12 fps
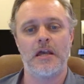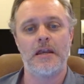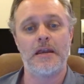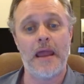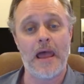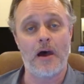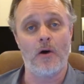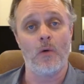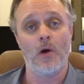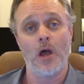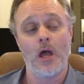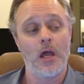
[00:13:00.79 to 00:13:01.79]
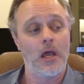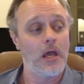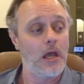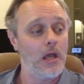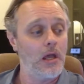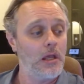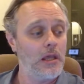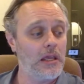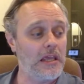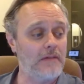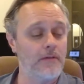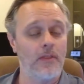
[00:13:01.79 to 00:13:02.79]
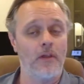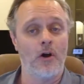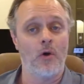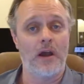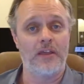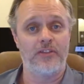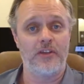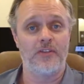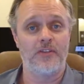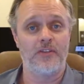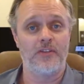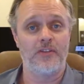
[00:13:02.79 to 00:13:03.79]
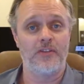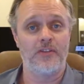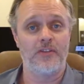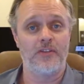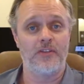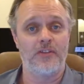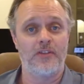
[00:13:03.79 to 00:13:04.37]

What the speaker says: Now, even though I think that that's what the current